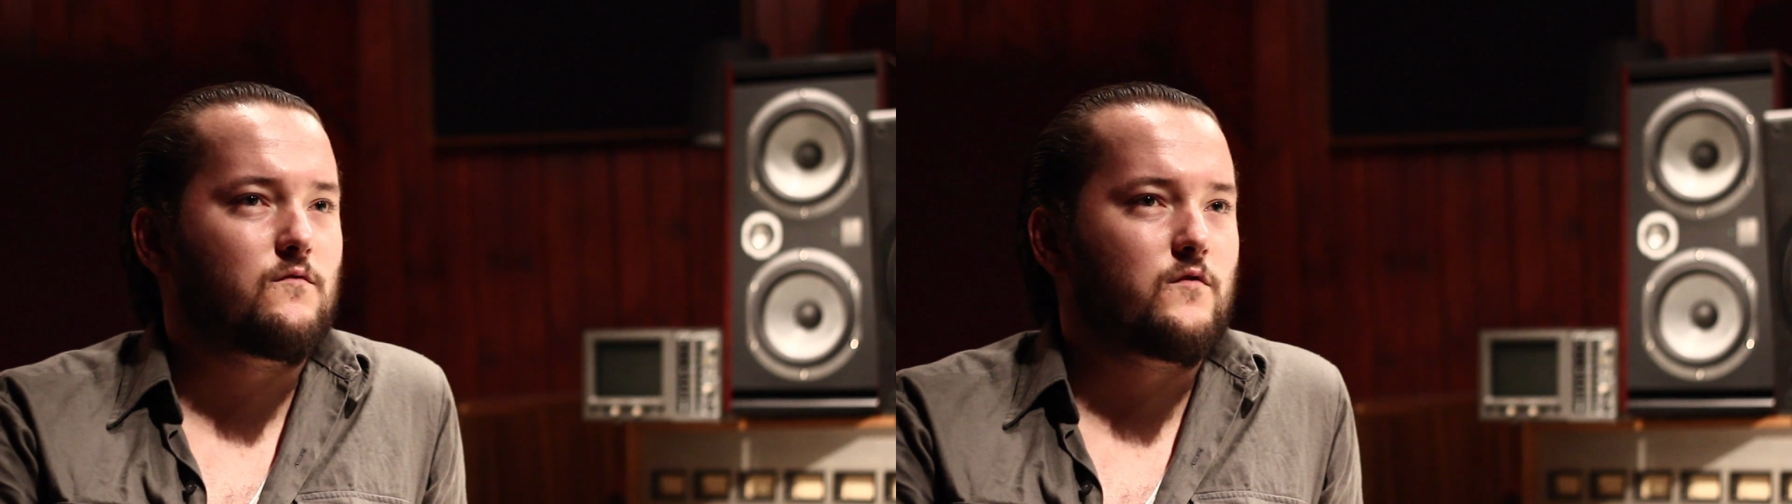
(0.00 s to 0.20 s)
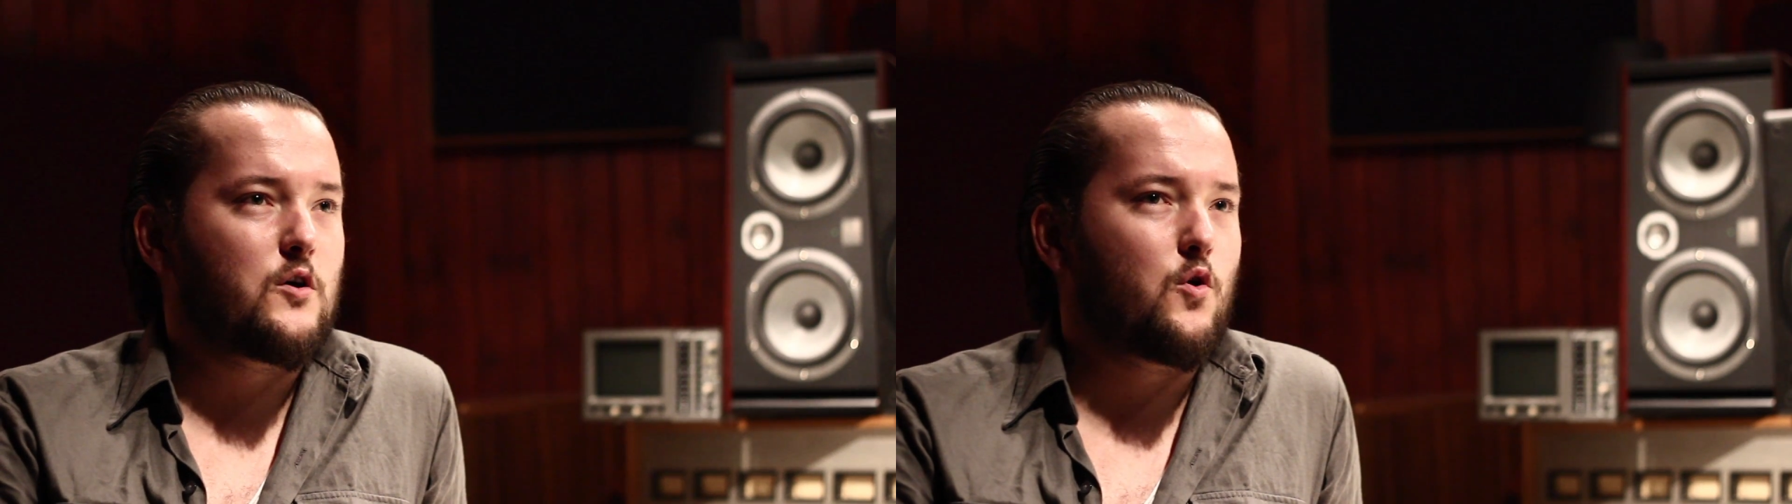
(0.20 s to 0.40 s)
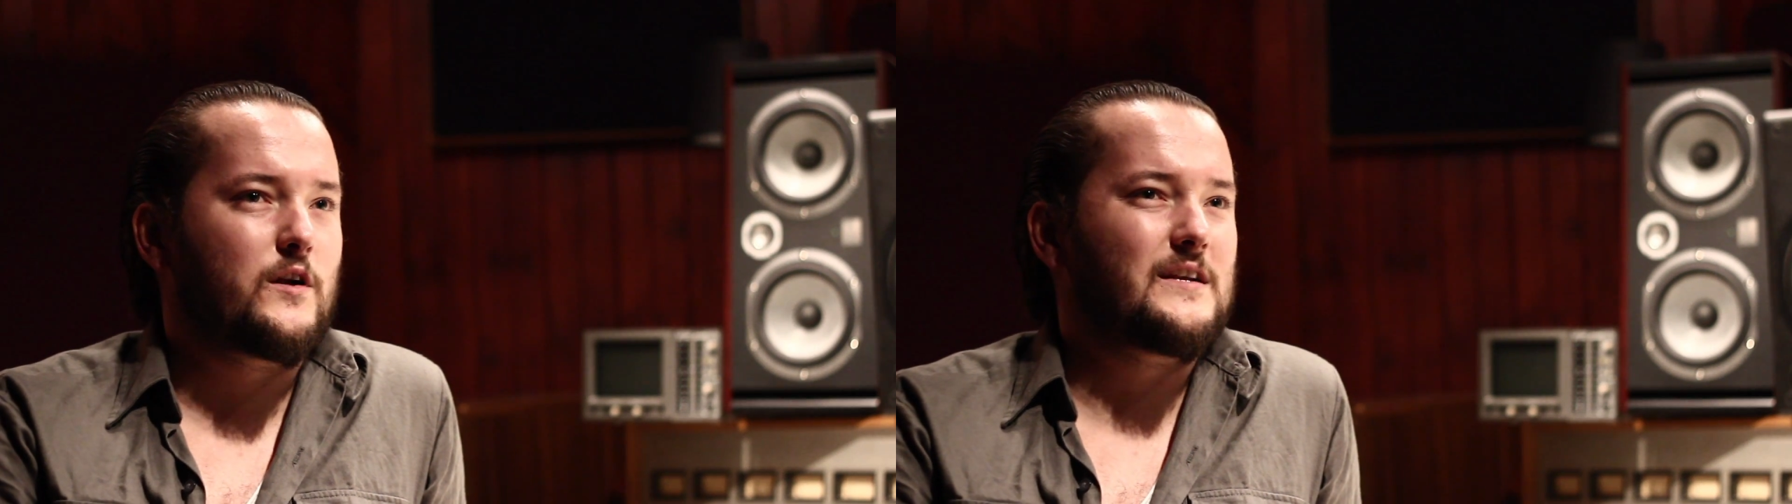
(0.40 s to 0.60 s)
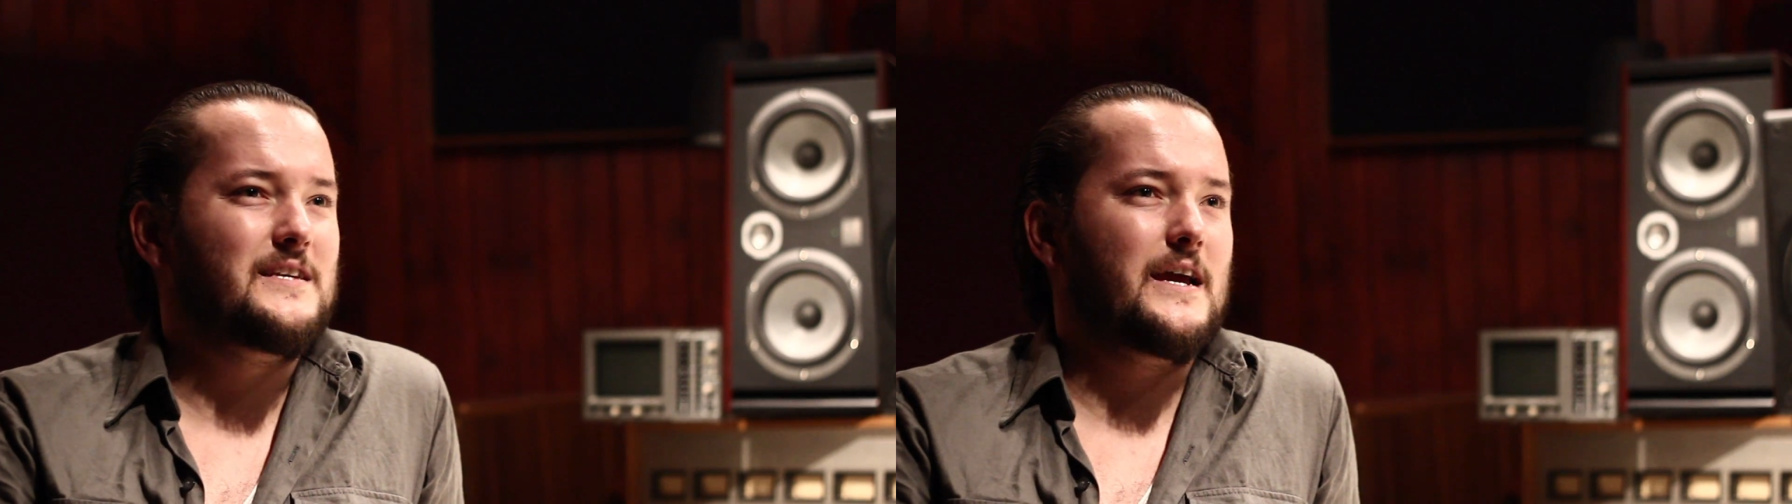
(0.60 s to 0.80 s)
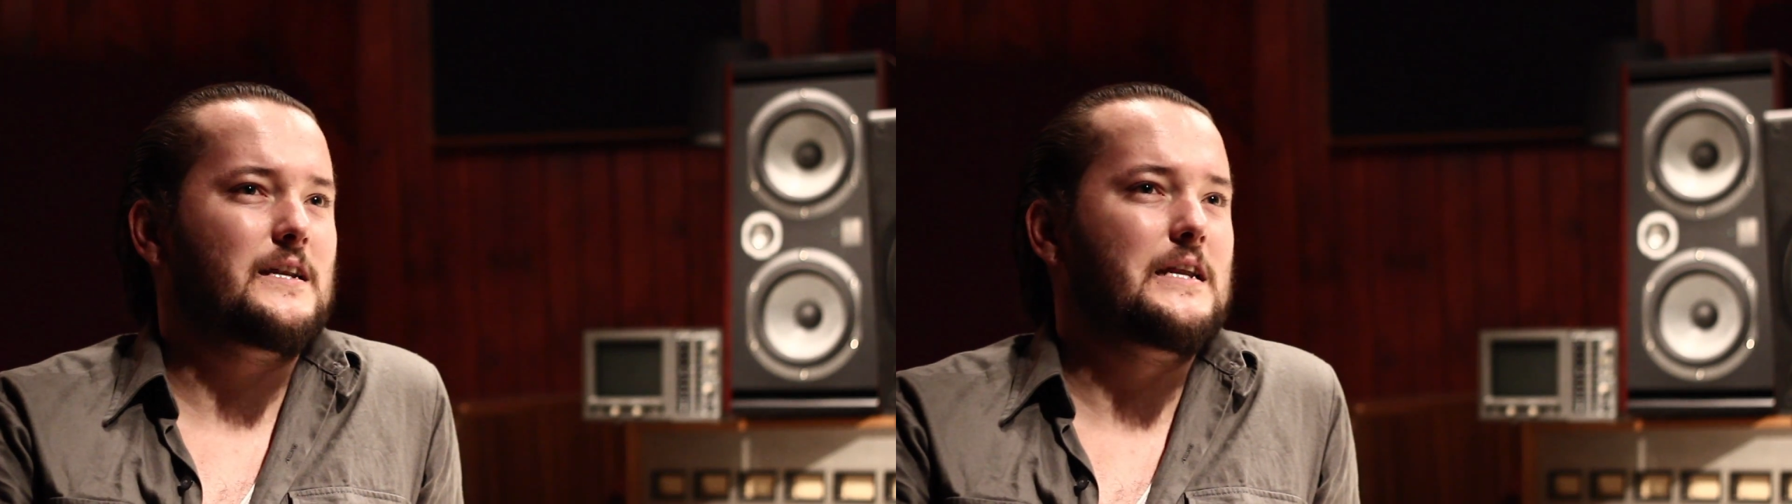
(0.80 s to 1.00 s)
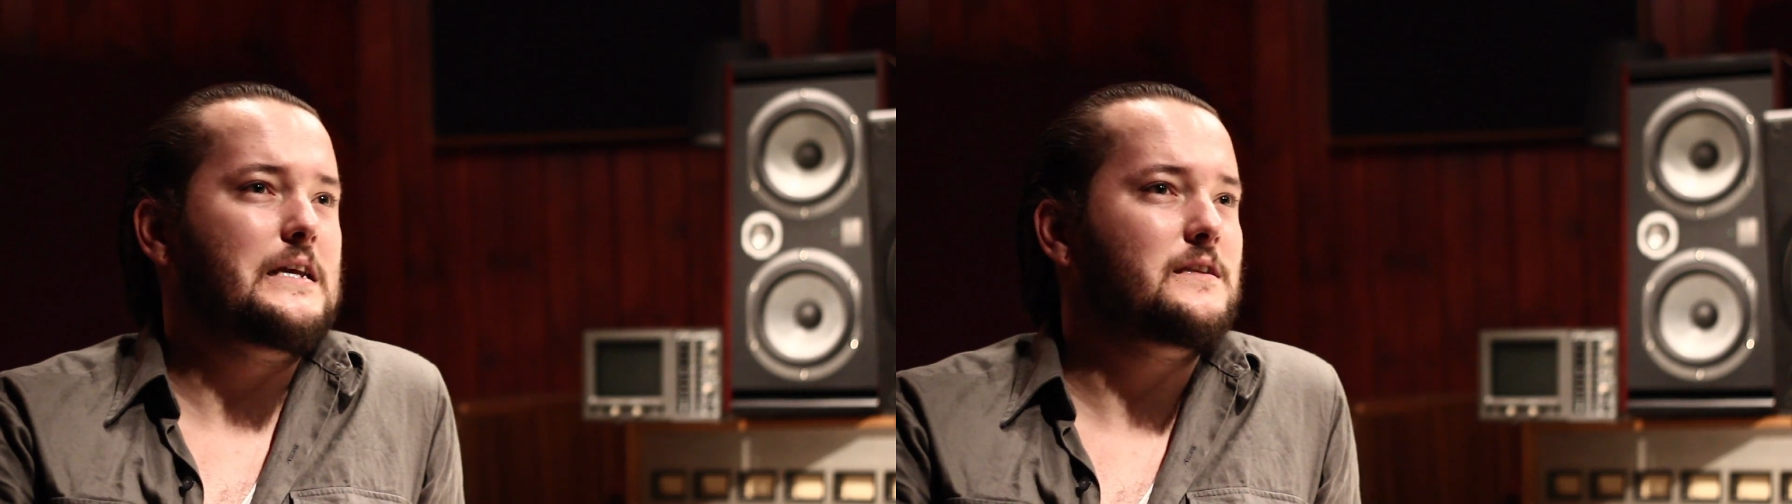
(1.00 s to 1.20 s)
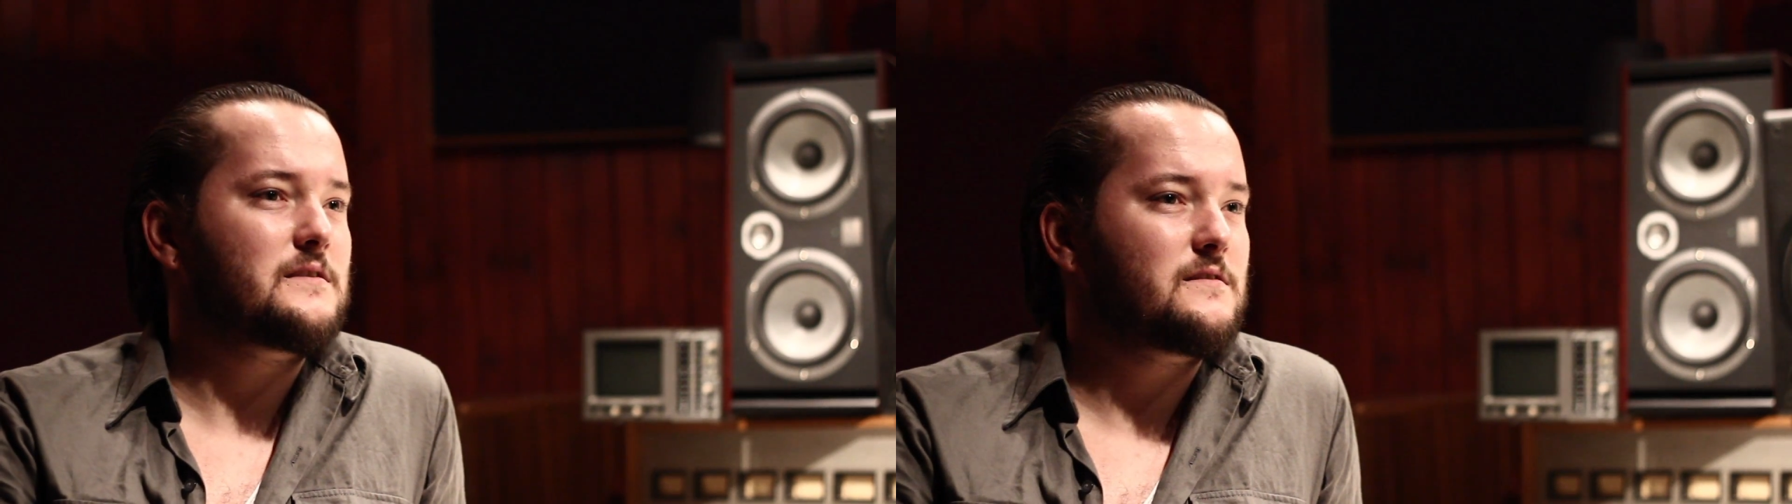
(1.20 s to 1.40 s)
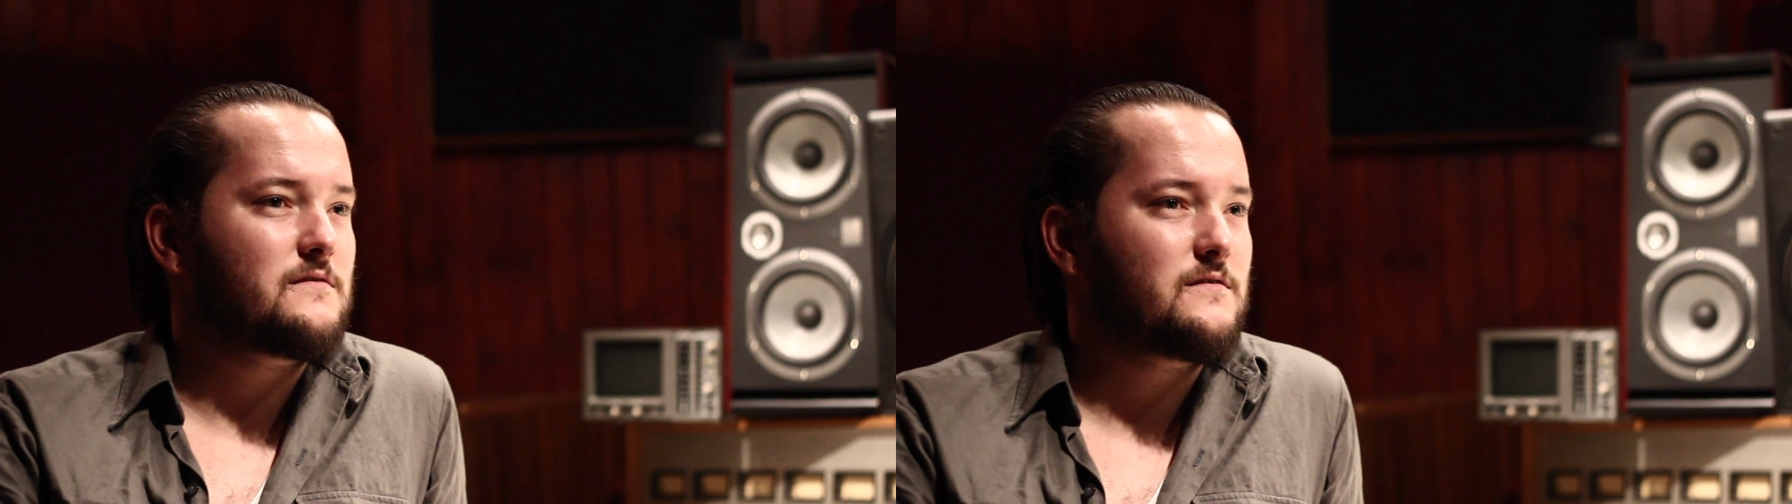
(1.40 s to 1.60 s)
recording techniques.